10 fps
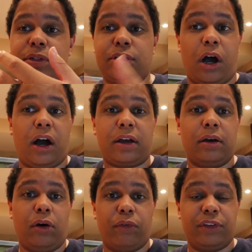talk
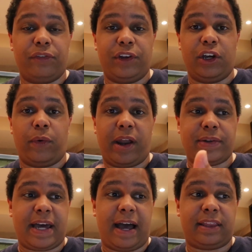over the video when I
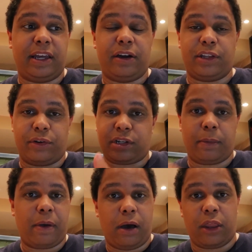was at there. There was
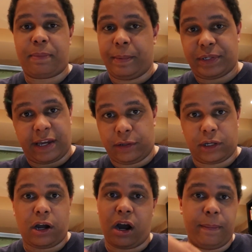other people checking out the
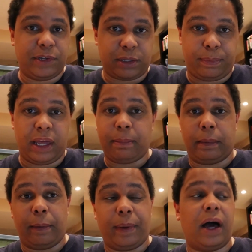car, music playing, blah
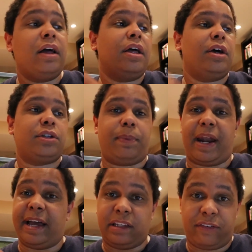blah blah.
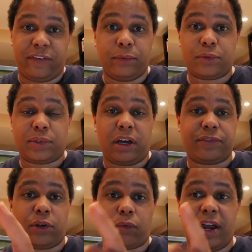But I did film some stuff,
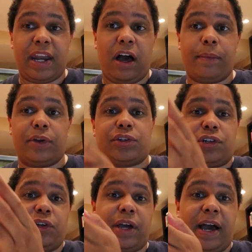so right now I'm going to
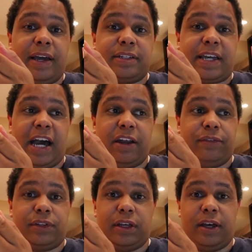show you guys kind
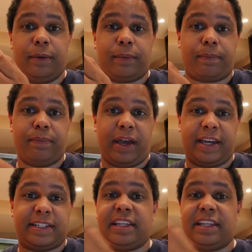of the, I guess,